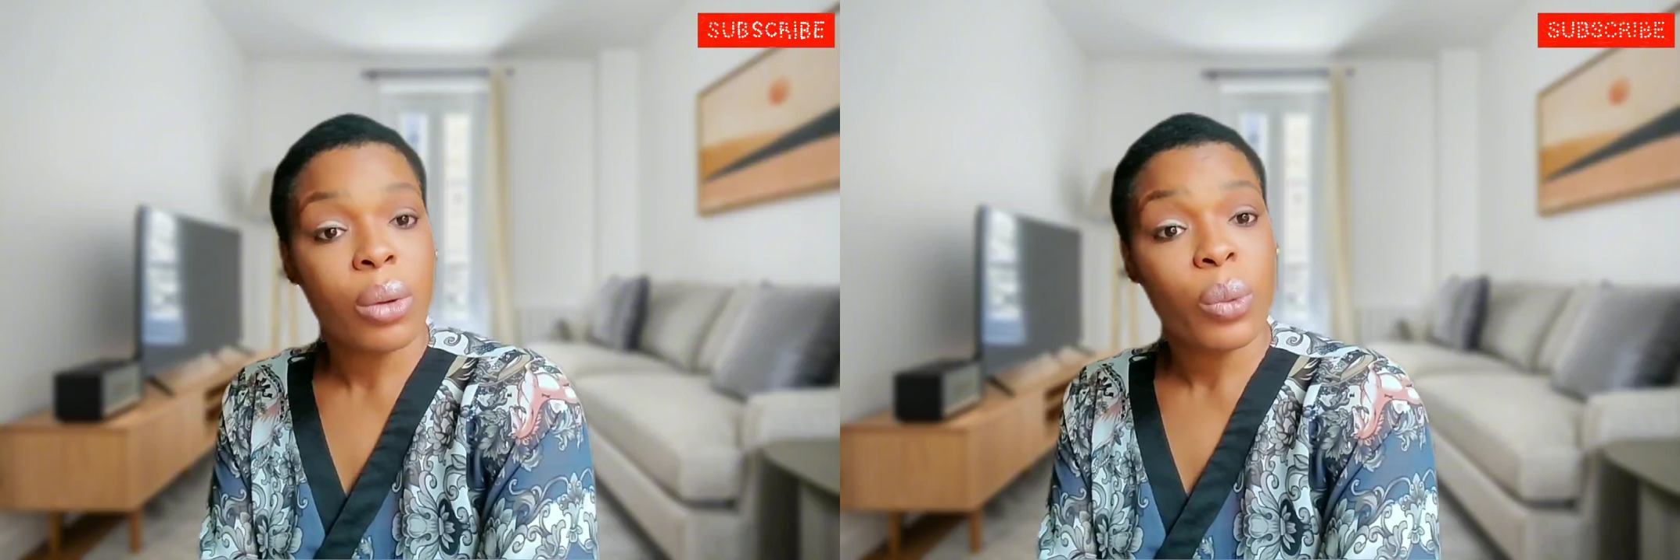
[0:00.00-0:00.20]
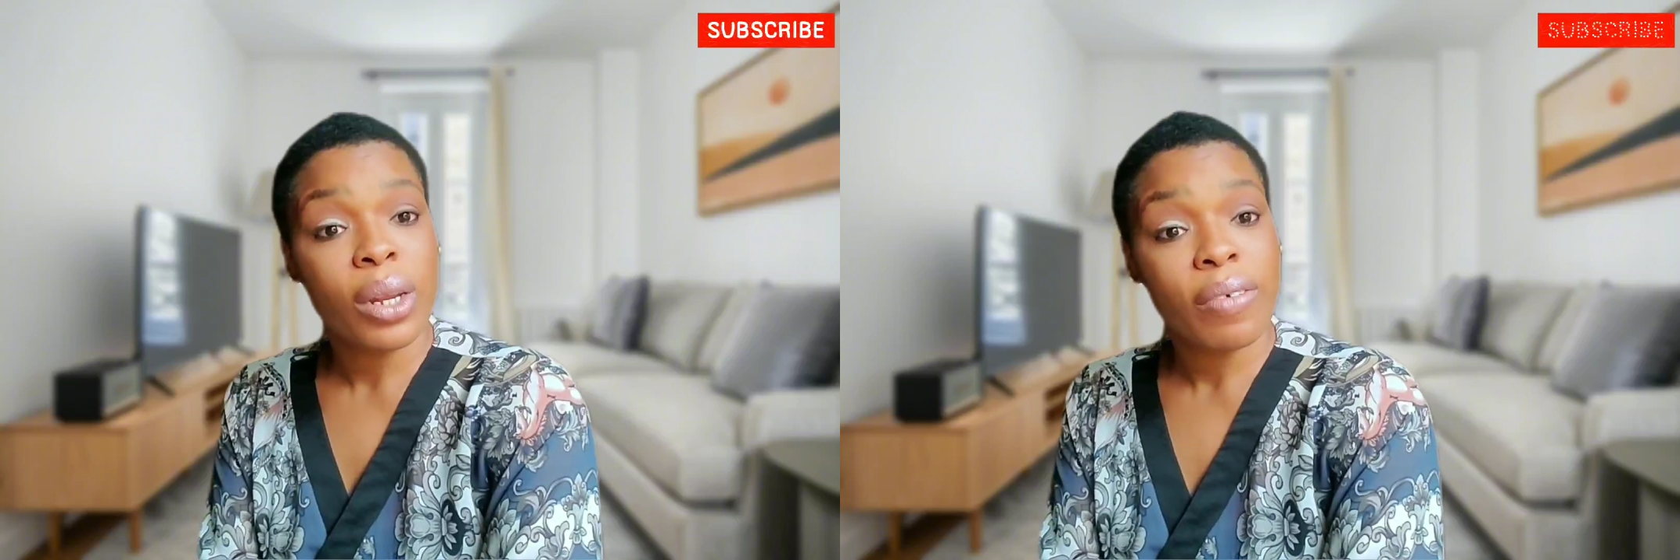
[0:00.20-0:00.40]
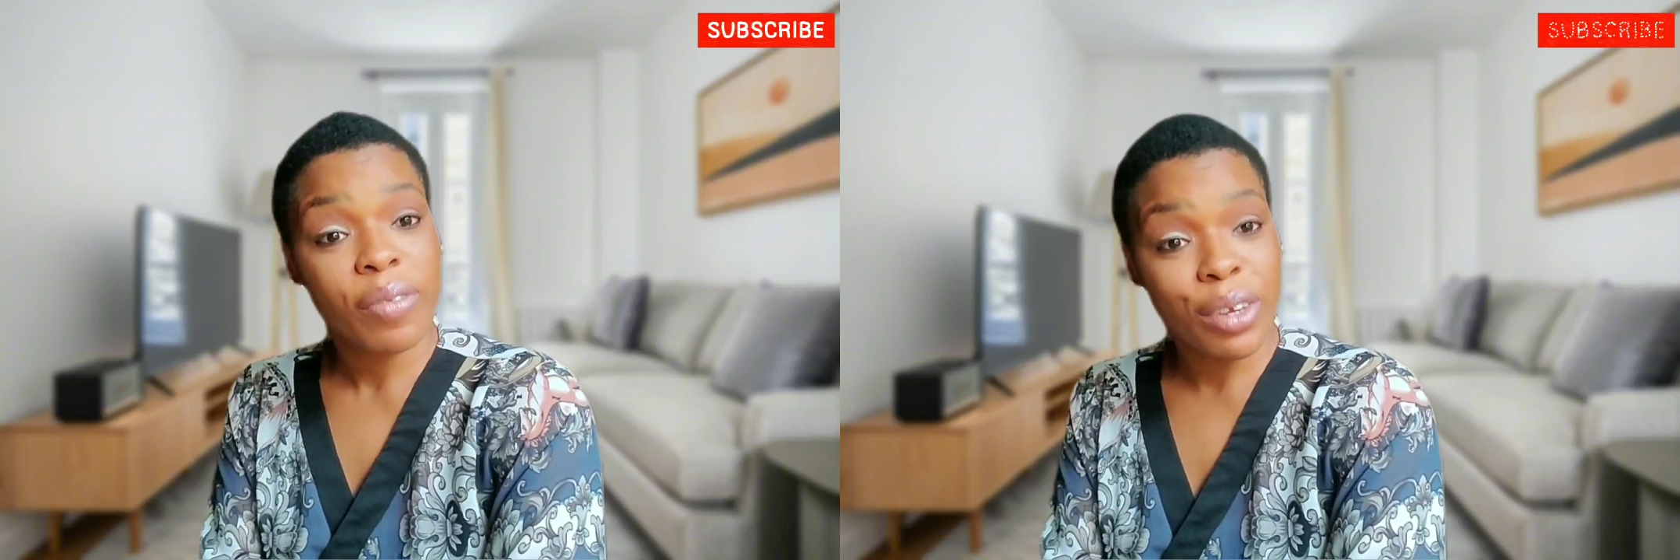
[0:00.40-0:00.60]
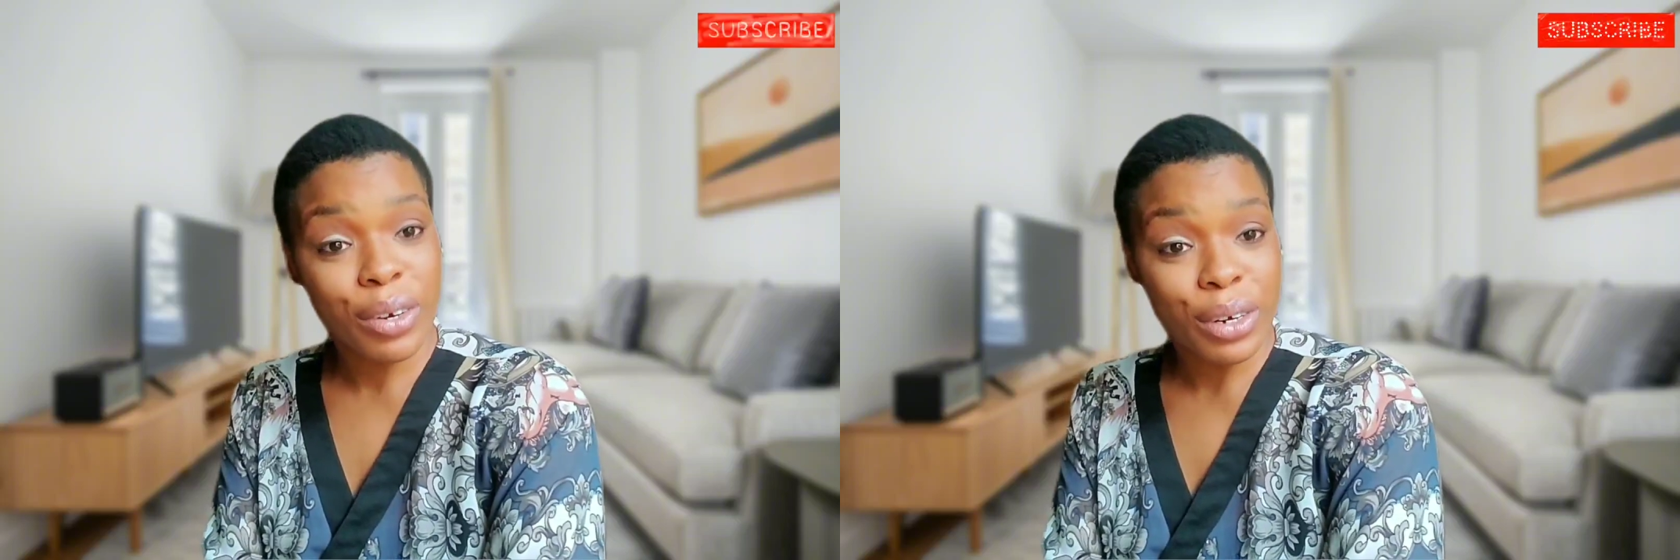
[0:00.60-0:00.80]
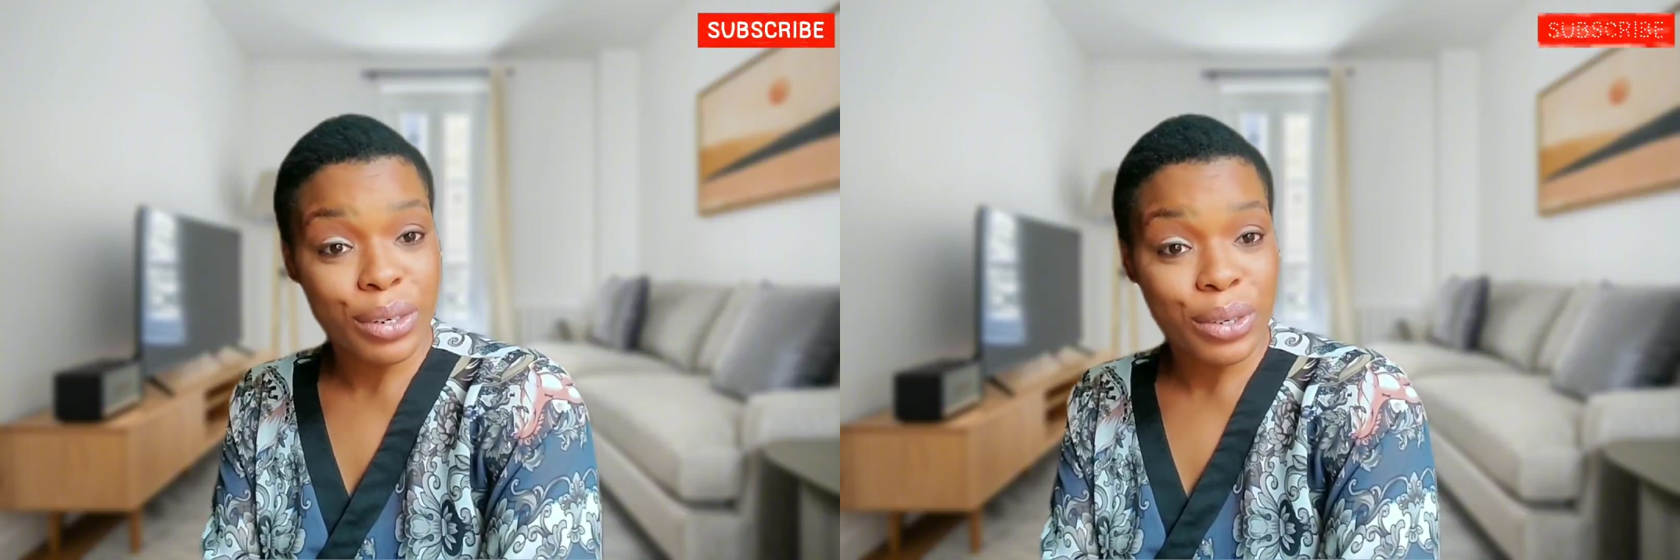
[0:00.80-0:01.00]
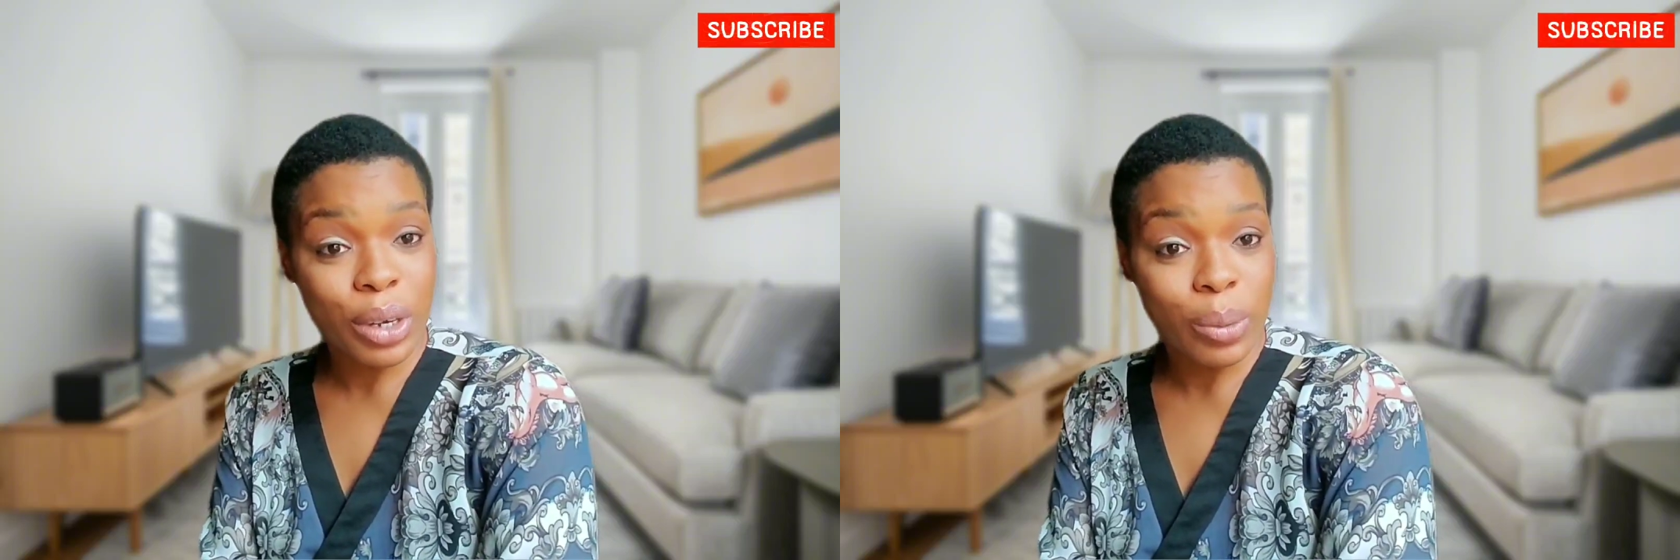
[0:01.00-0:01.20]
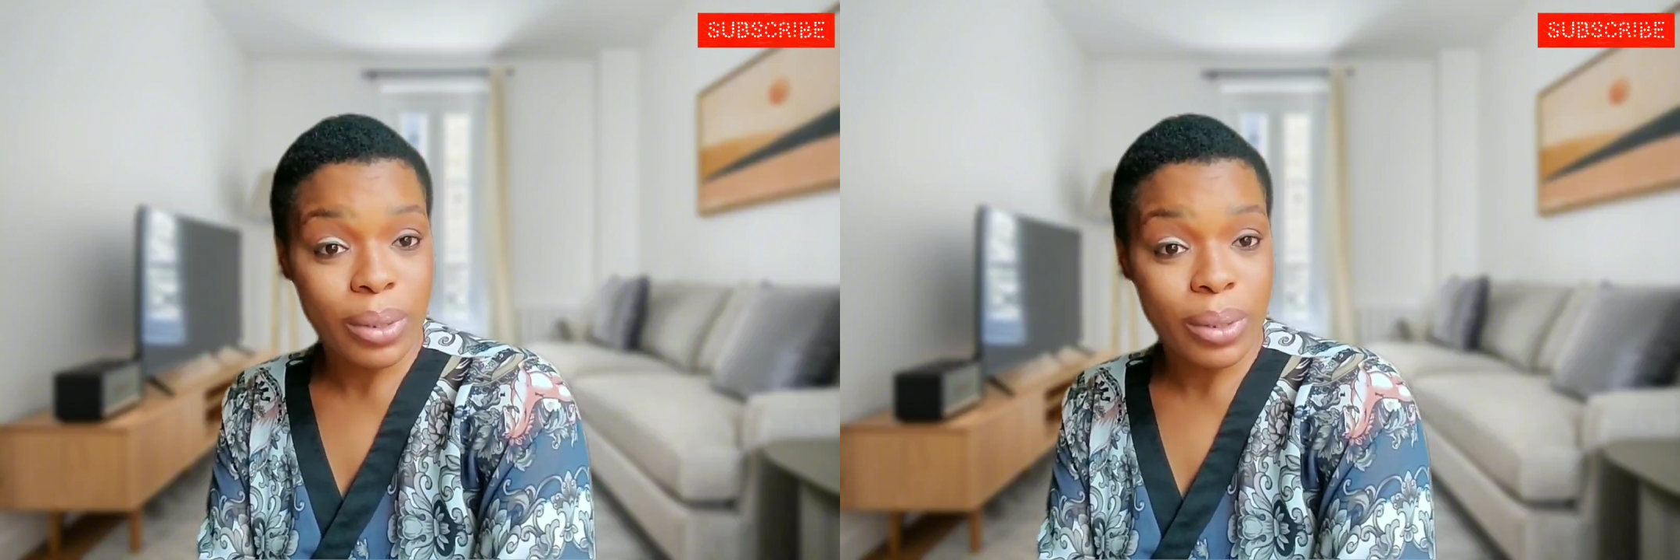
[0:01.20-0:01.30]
Without further ado, I'll be